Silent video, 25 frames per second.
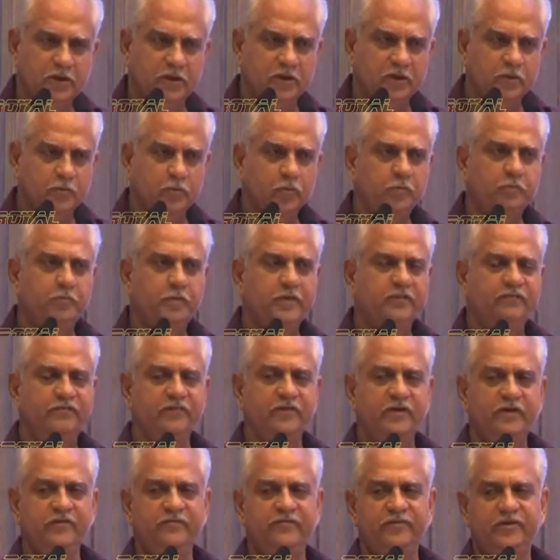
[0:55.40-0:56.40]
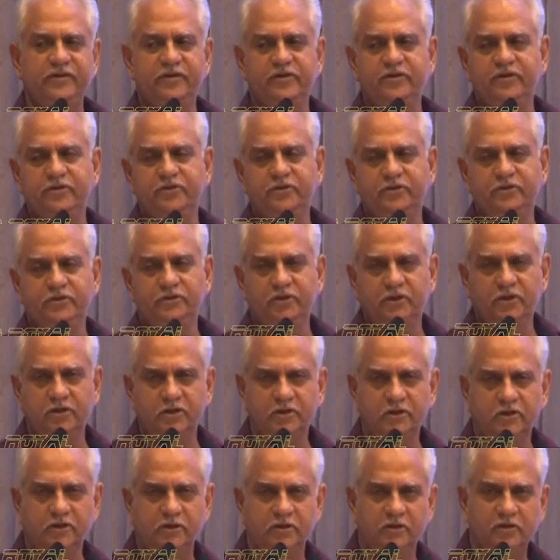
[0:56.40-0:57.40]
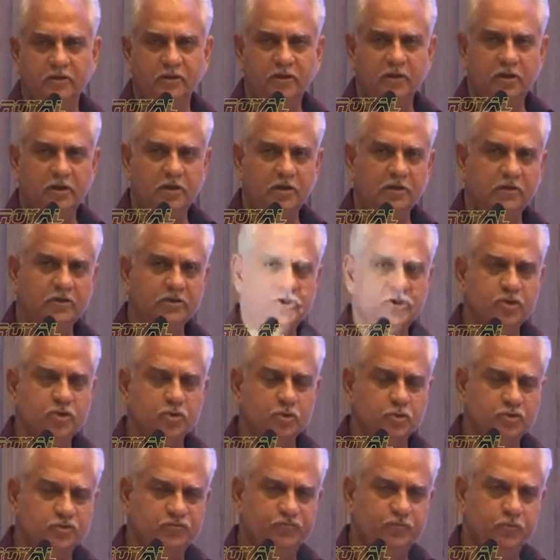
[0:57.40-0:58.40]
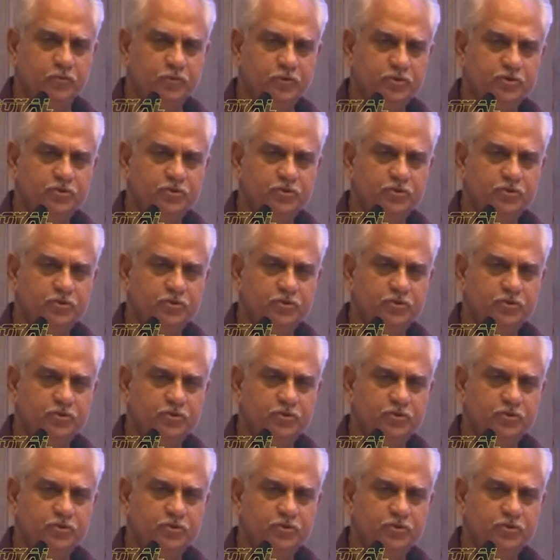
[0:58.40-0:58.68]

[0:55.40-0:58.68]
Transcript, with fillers: it would be very, very uh, uh, useful